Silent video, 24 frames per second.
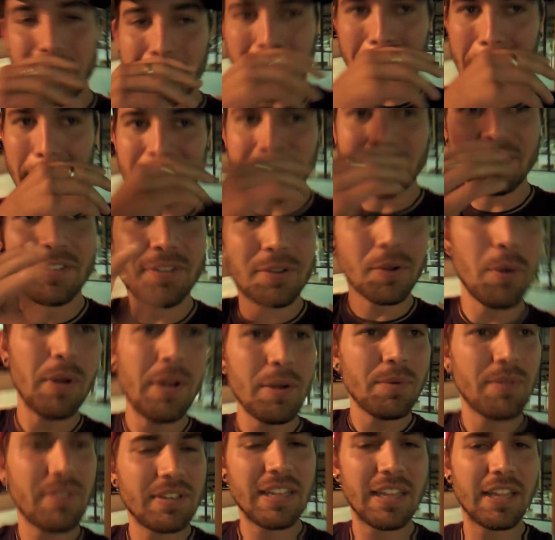okay, the story
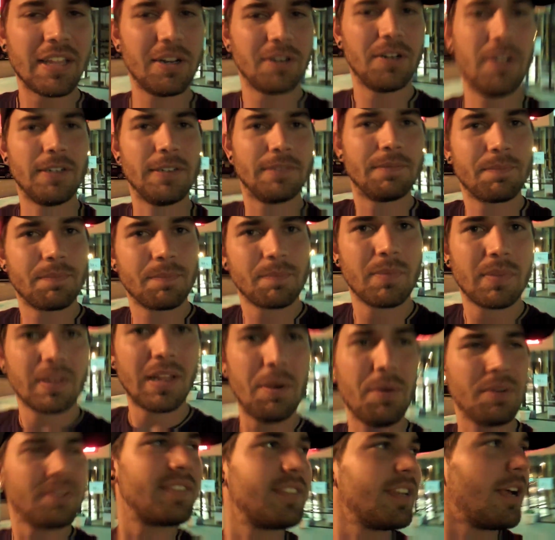was a little
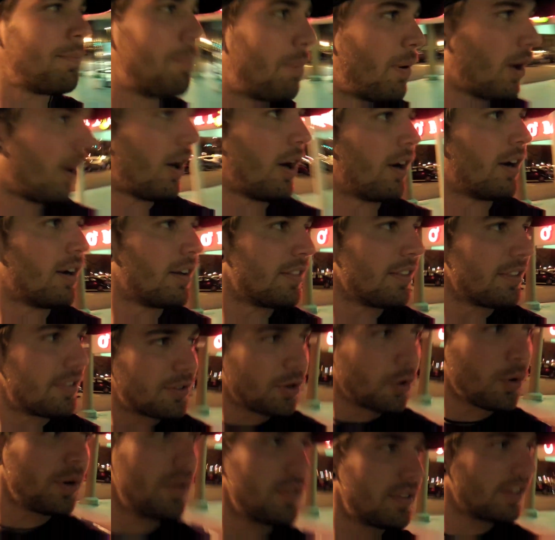it was subpar. The
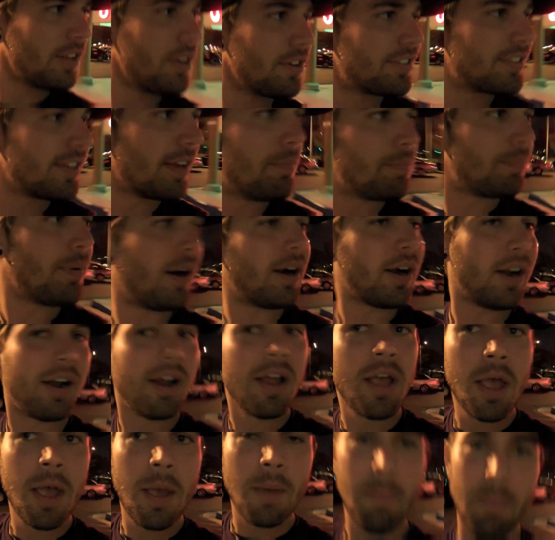story is a little subpar,
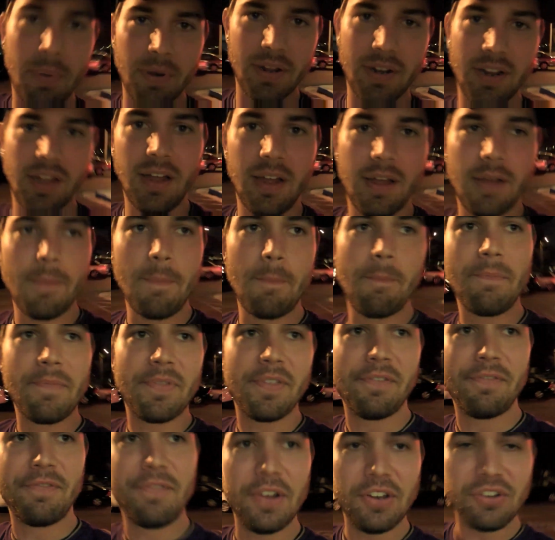but um,
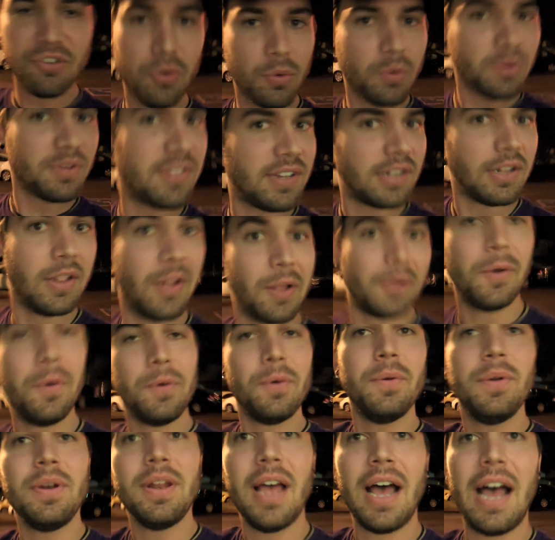the visuals
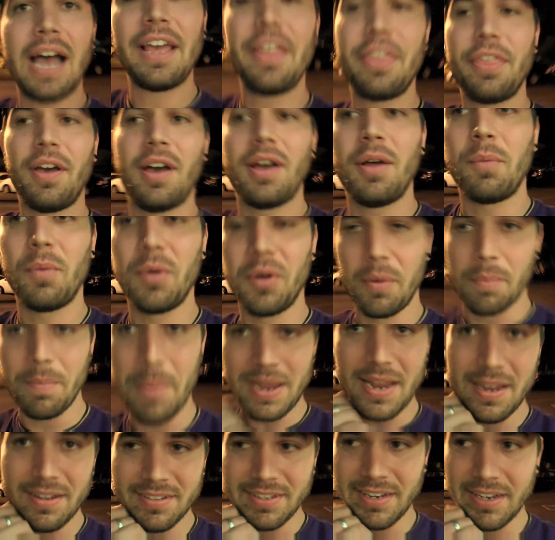alone I thought were
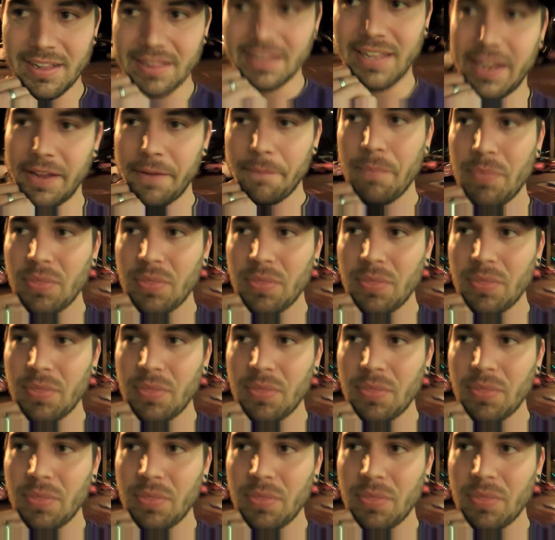amazing. Like,